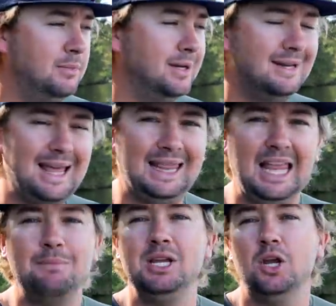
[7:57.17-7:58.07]
button and
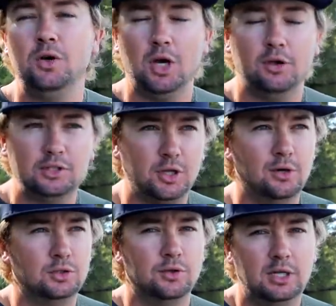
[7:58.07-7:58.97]
let me know y'all's
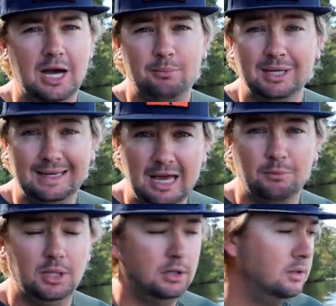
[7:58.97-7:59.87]
thoughts on the topic
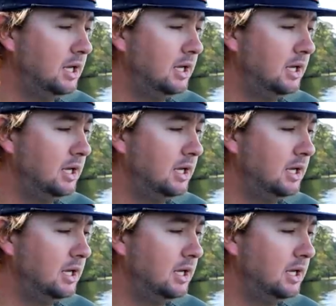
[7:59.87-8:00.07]
down below.